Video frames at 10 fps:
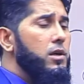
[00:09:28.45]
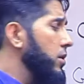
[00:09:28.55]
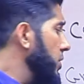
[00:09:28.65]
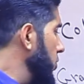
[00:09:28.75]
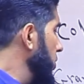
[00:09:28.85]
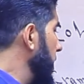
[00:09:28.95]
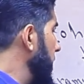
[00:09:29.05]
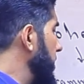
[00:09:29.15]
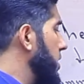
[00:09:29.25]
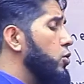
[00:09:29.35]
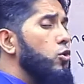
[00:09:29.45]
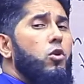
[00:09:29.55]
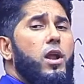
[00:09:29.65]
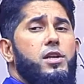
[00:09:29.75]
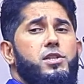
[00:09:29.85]
you need the
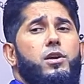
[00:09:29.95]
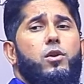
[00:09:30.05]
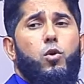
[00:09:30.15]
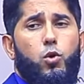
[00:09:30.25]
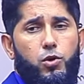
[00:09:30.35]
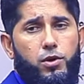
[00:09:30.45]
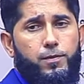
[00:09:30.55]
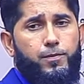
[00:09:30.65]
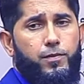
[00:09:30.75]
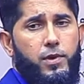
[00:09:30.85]
chronological order,